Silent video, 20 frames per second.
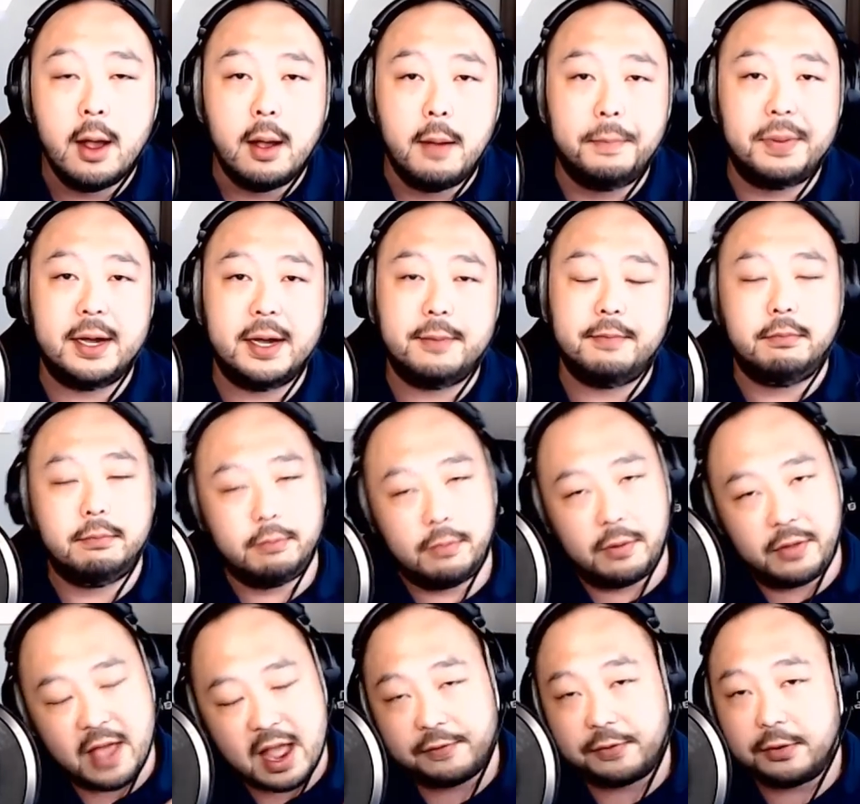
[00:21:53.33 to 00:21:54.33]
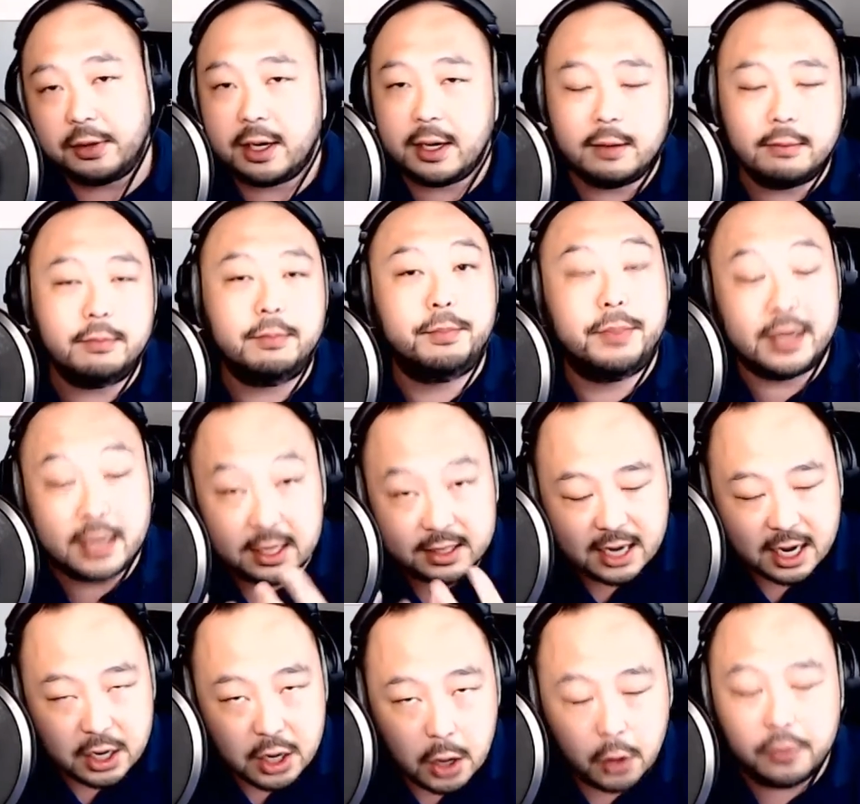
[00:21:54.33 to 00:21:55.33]
But thankfully, because I
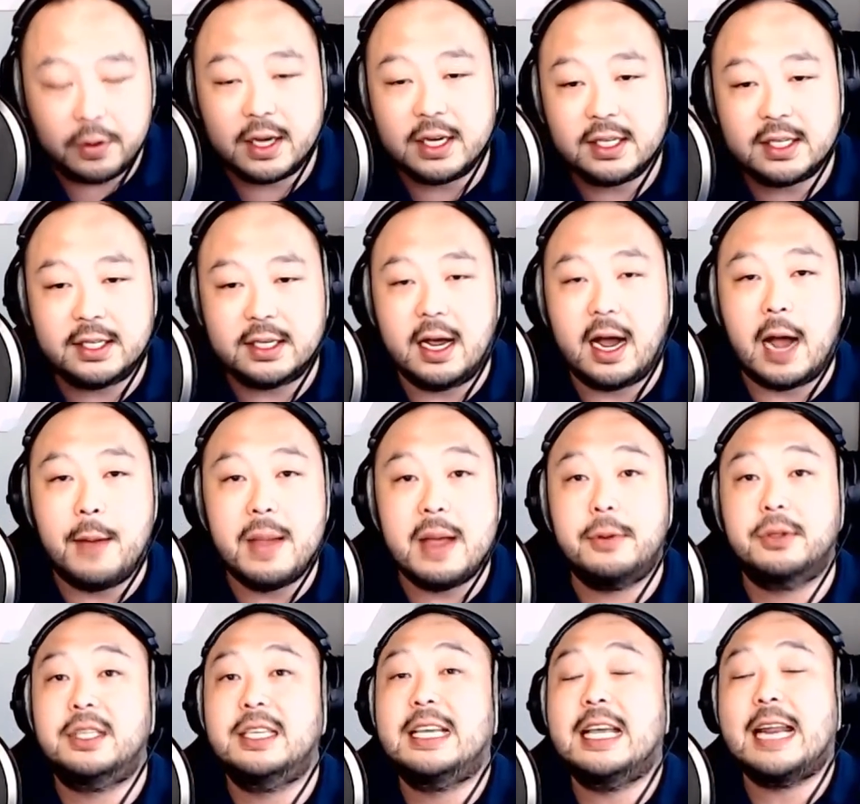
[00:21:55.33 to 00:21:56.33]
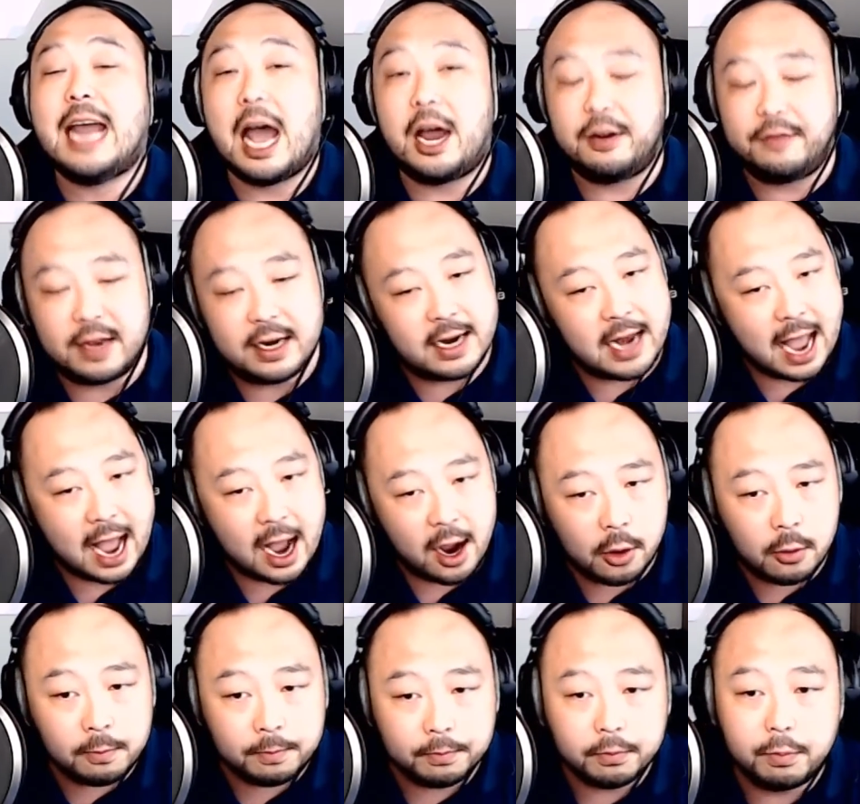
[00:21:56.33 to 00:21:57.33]
know this, I'm able to get out of it now.